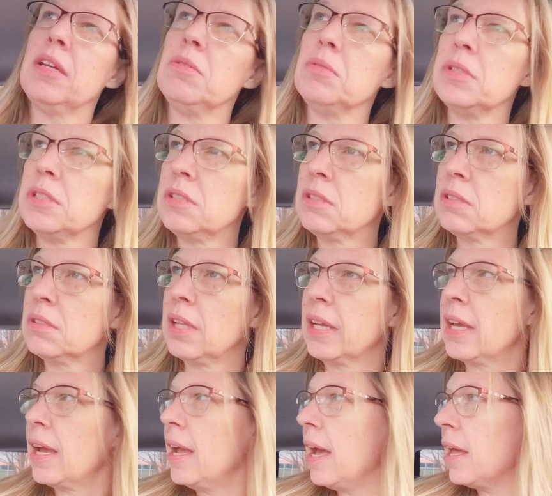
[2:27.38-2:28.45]
it was
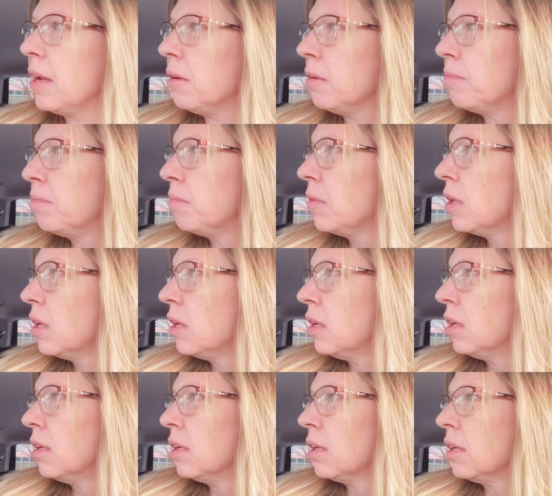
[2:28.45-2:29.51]
like I had the
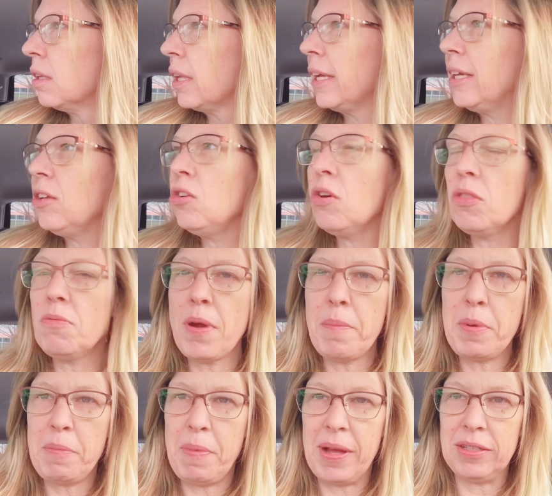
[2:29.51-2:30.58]

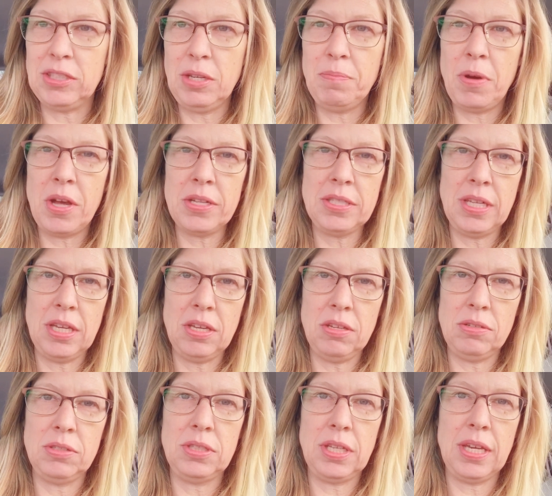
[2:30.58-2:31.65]
rubber bouncy balls that you
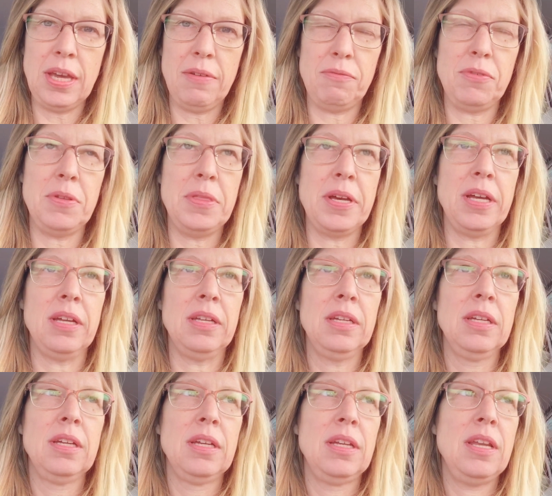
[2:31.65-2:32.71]
used to get from the
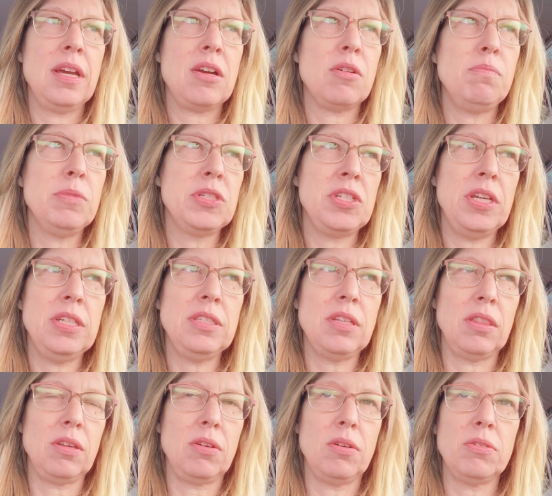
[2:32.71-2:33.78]
nickel machines
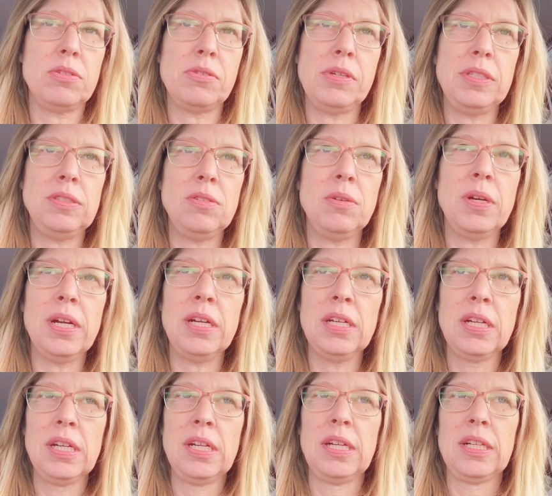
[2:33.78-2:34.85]
at the grocery store?
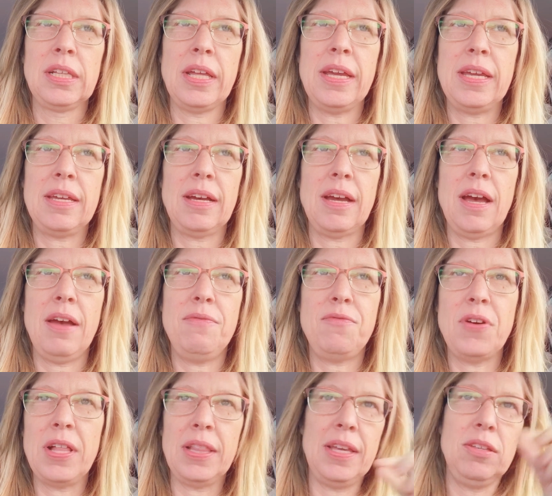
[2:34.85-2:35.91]
Like, I
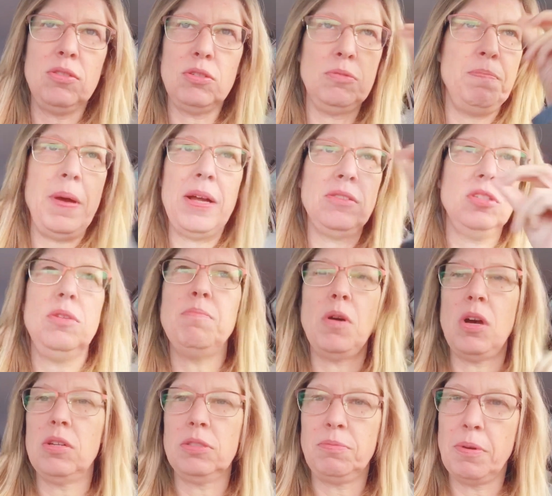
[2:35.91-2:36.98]
felt like those bouncy
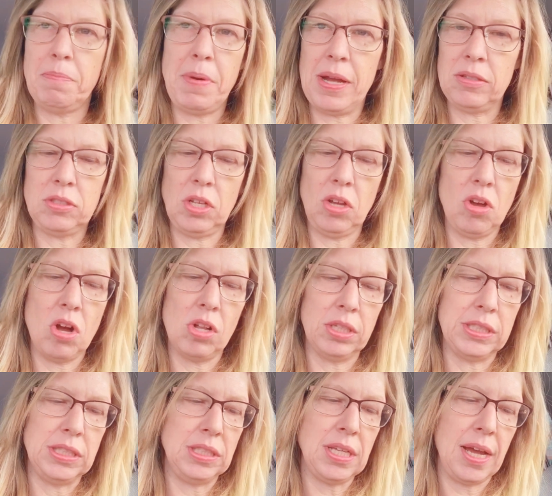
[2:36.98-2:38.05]
balls were bouncing
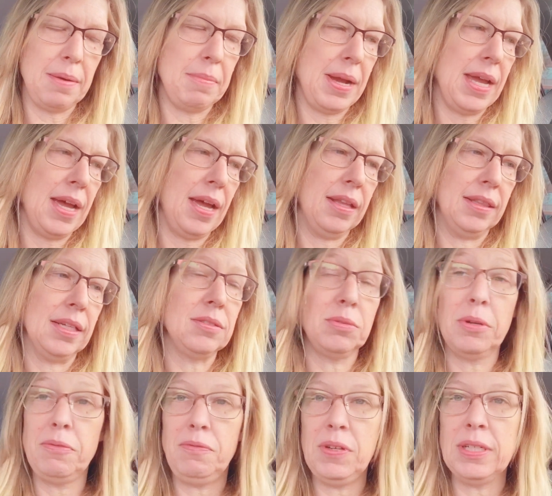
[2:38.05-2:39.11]
all inside my head. That's
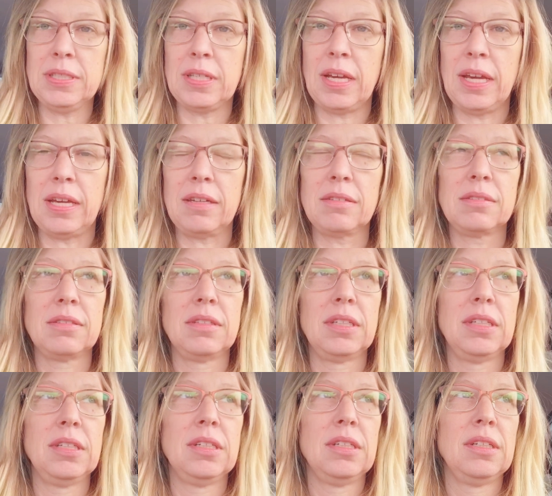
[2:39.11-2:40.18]
what it feels like.
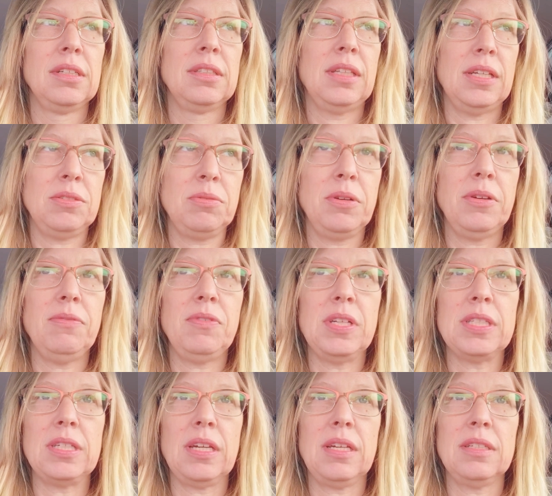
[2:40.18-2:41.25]
That's what it
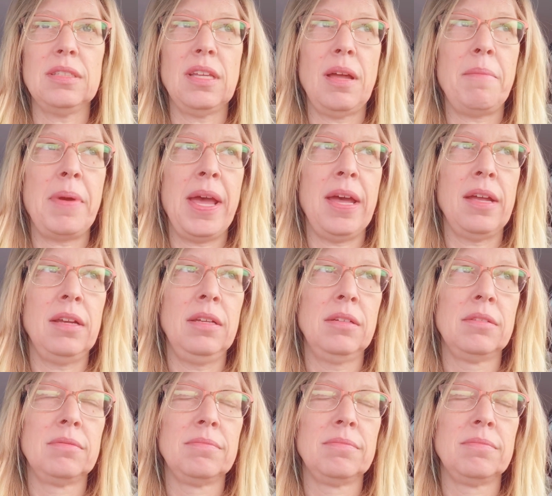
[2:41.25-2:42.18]
feels like inside my head.